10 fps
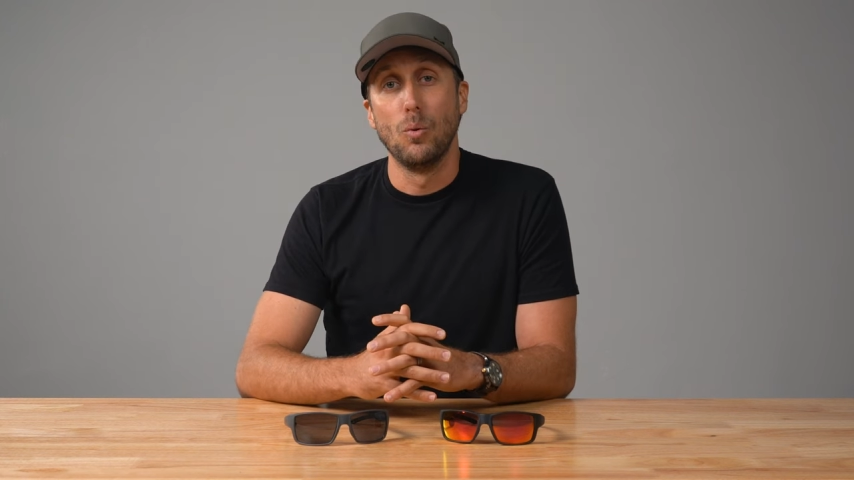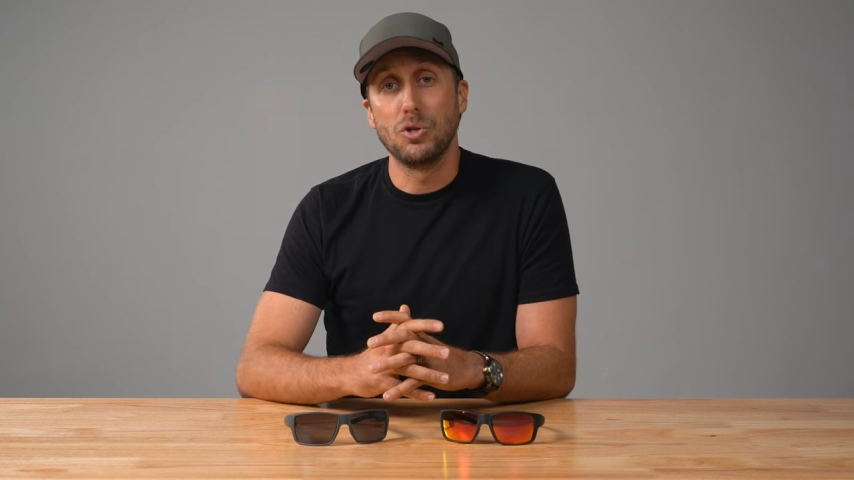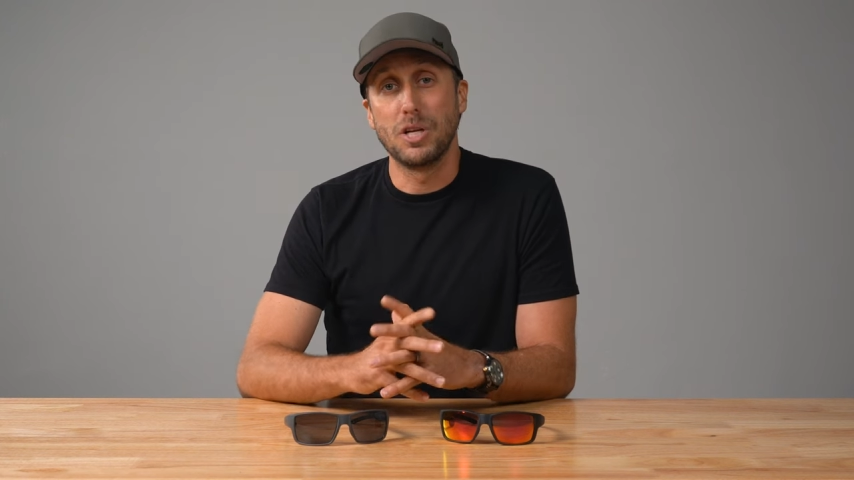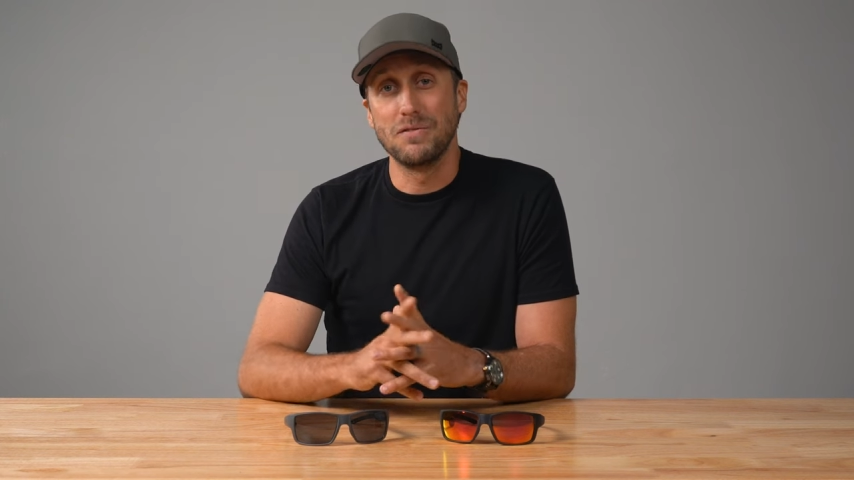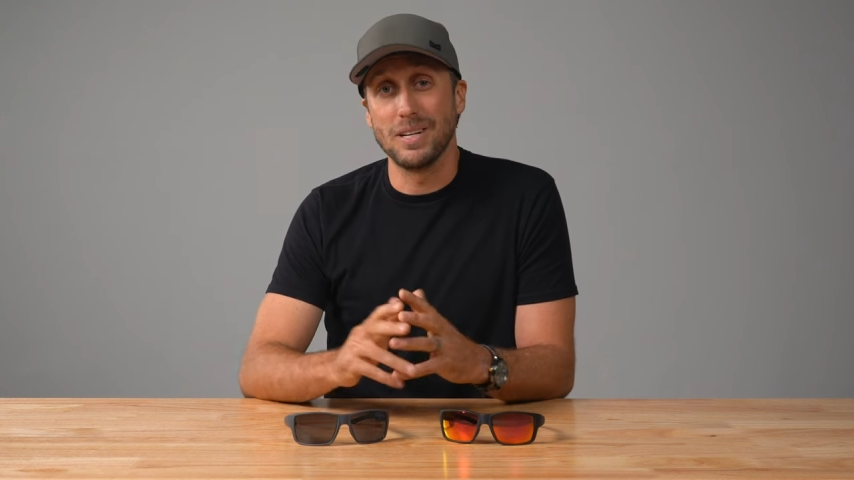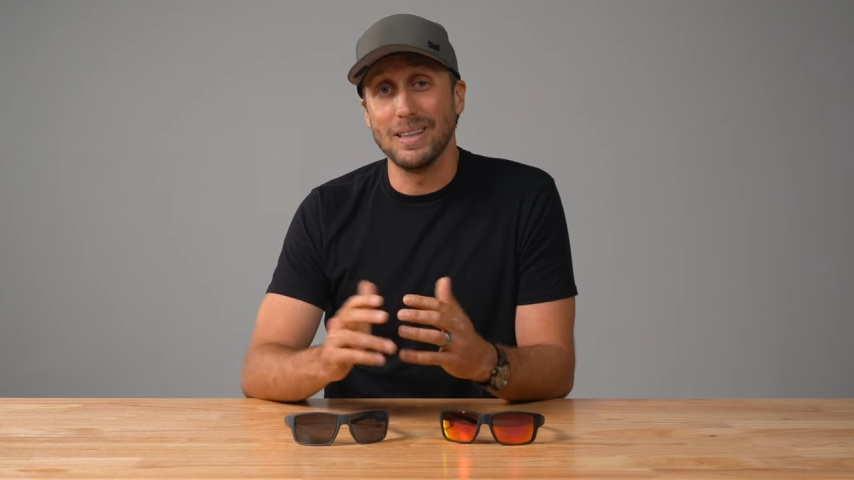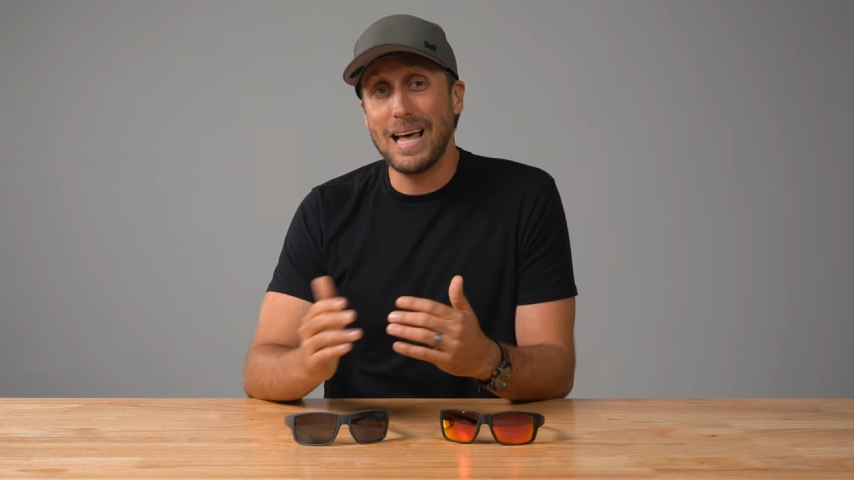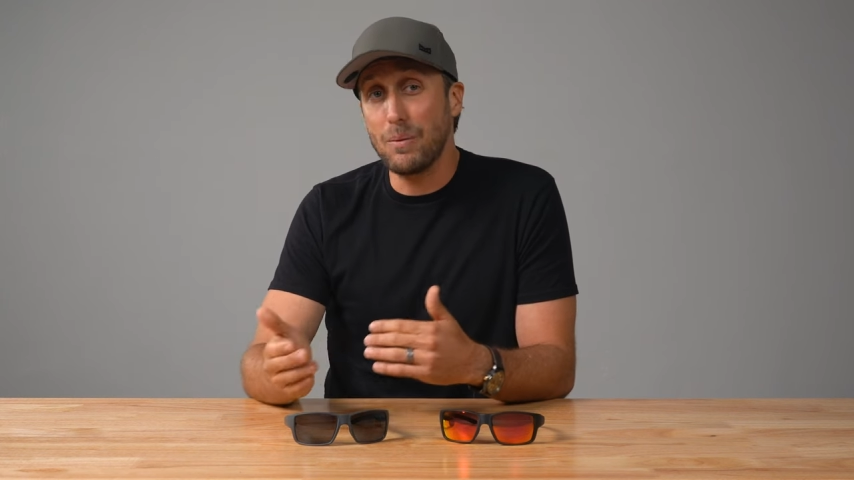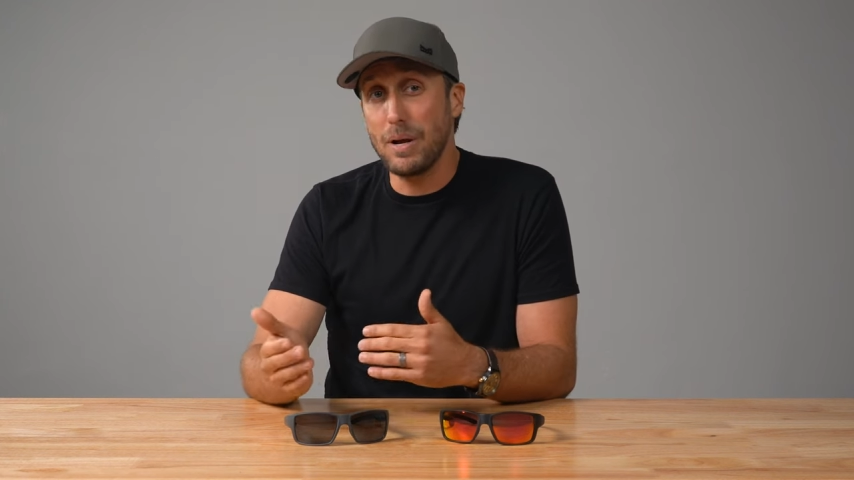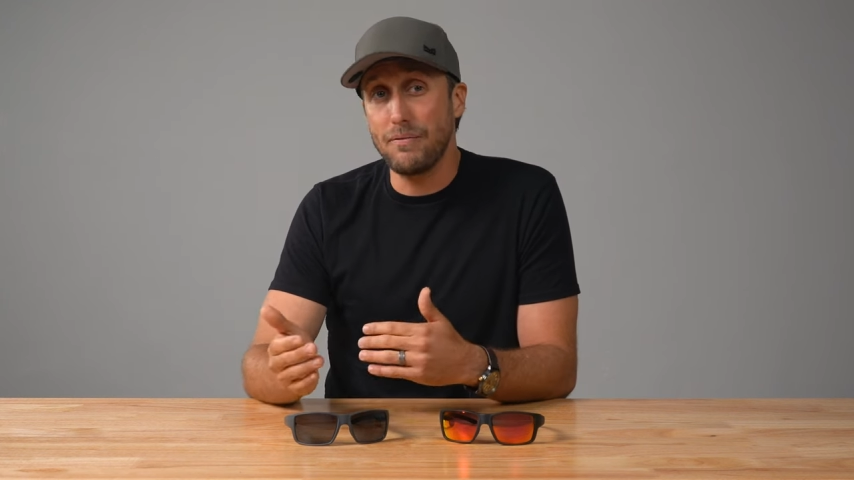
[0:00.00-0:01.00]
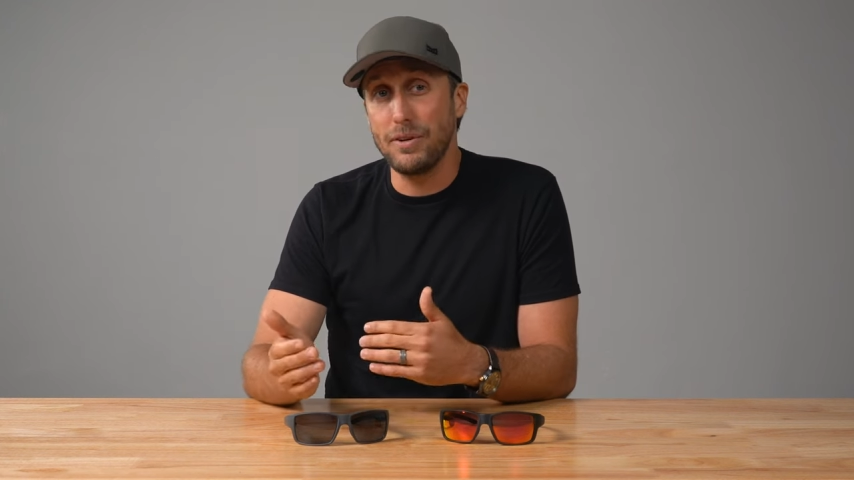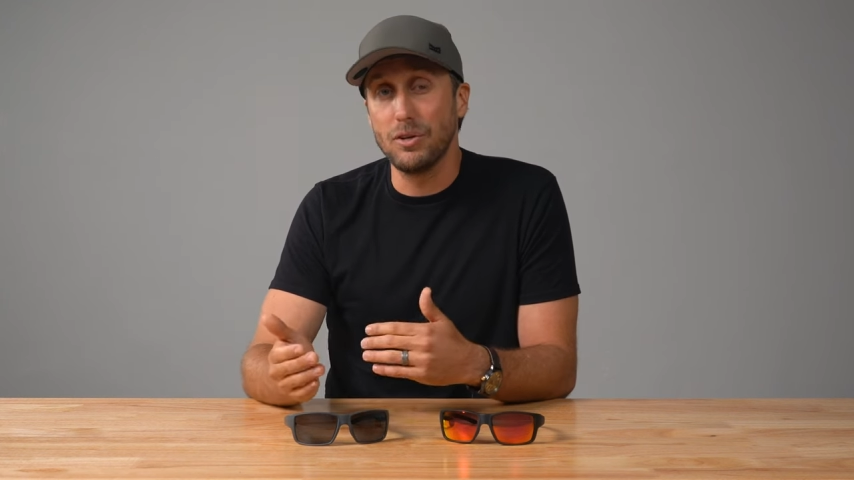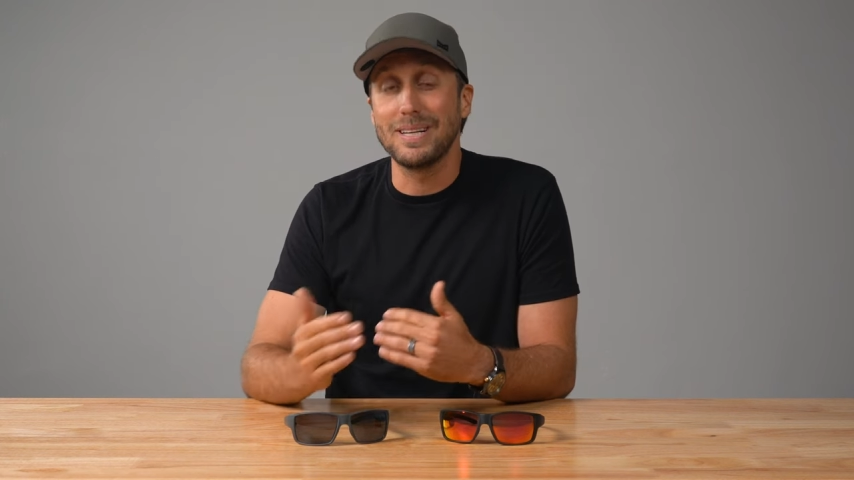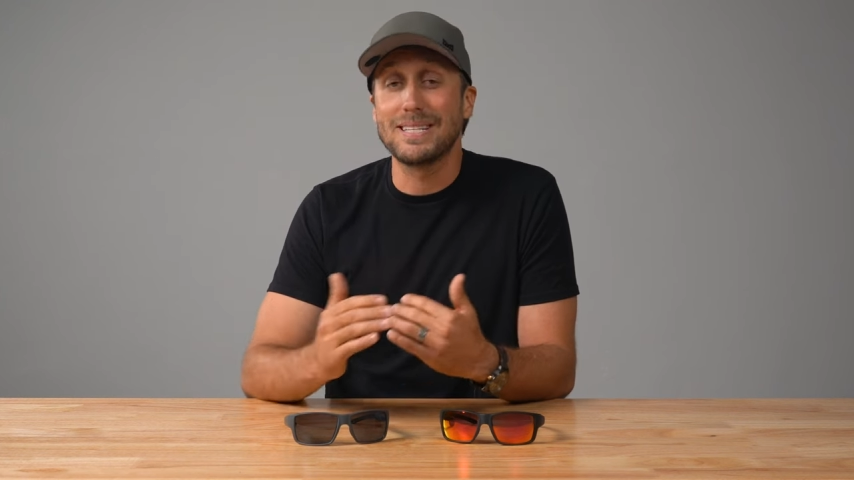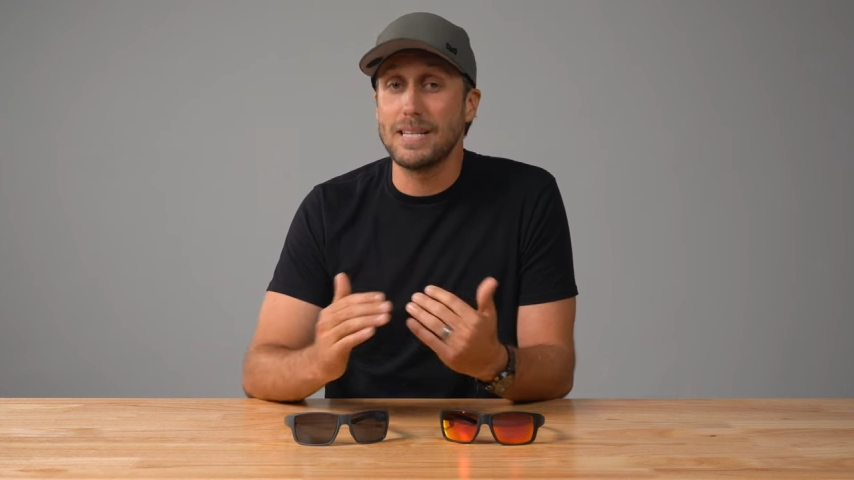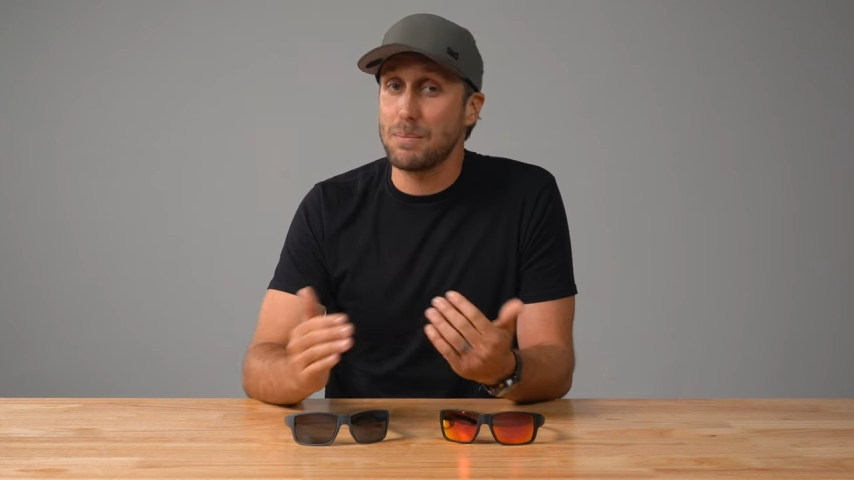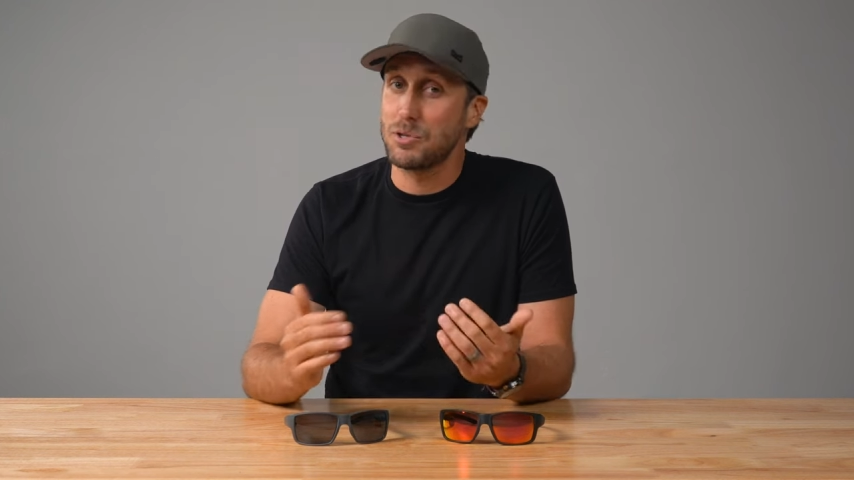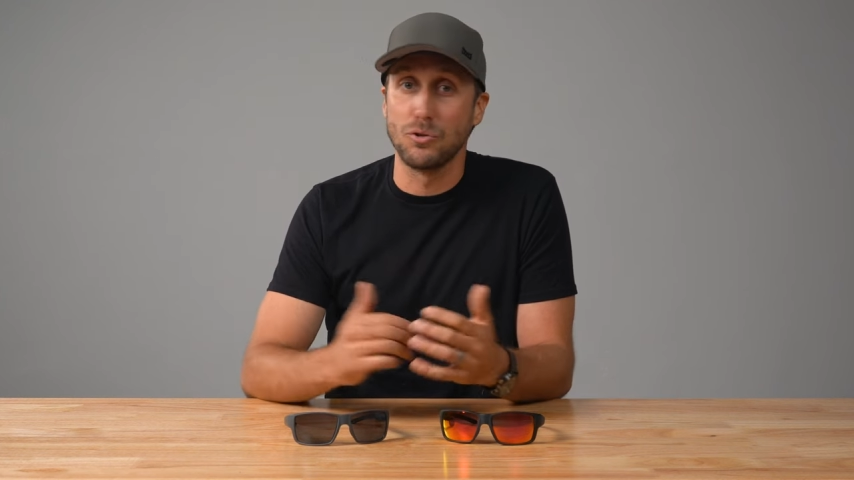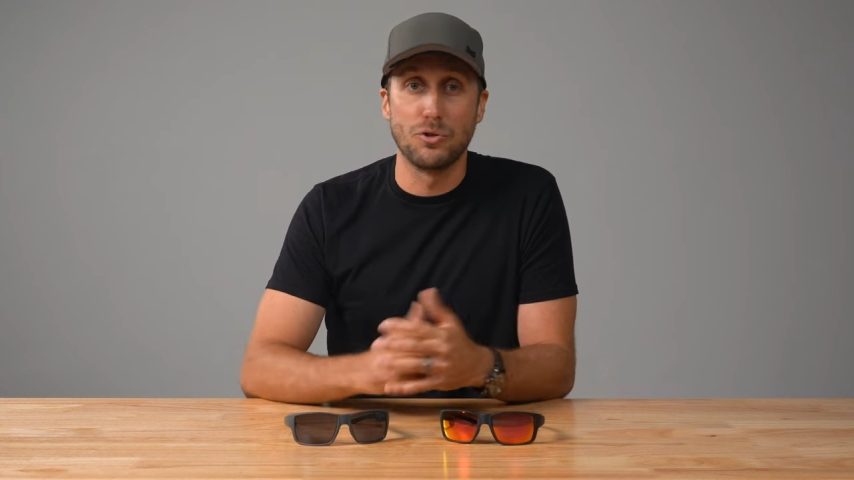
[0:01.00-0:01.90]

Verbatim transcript: which gives a lightweight feel and exceptional